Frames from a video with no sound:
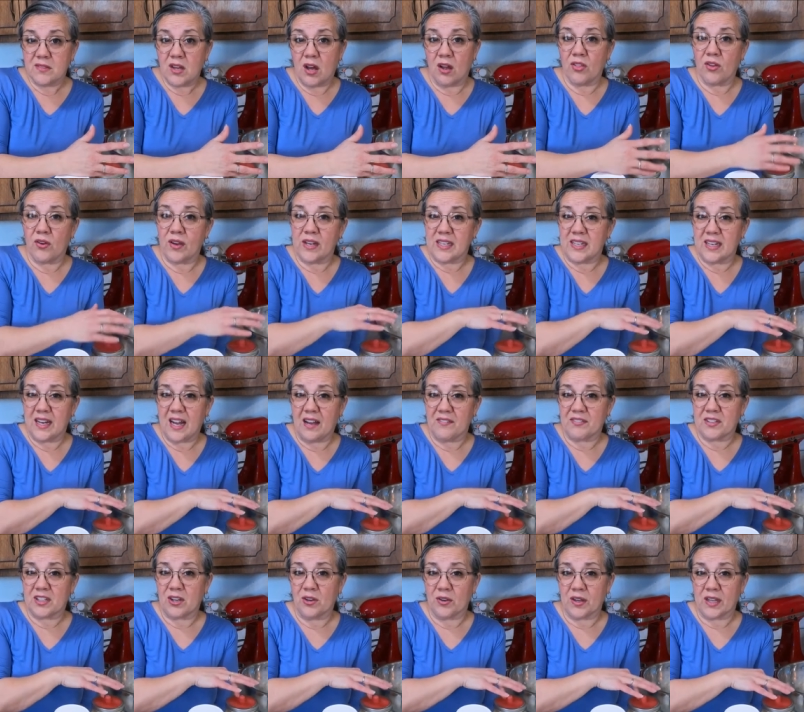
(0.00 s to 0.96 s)
Although I did
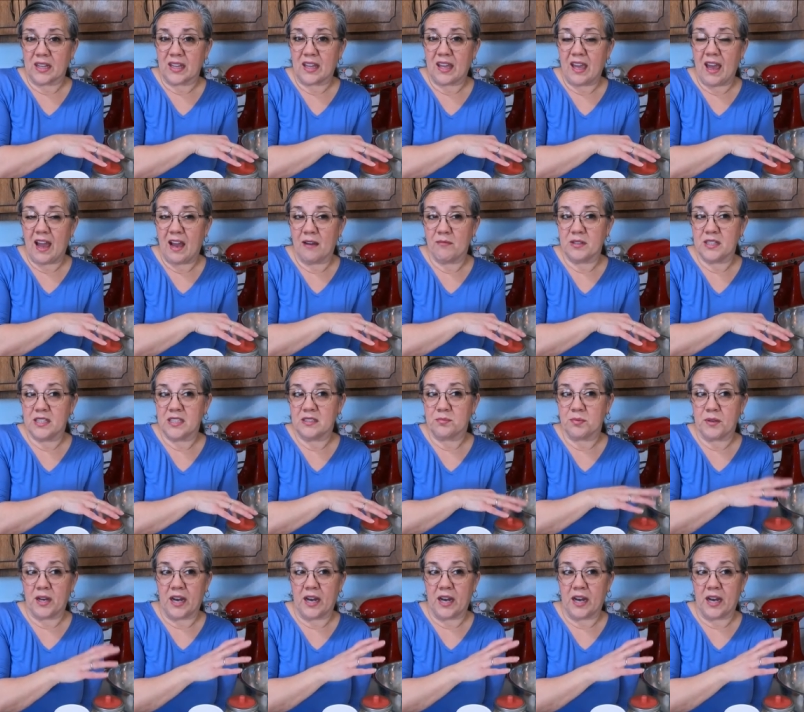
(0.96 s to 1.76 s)
have to go get the cabbage,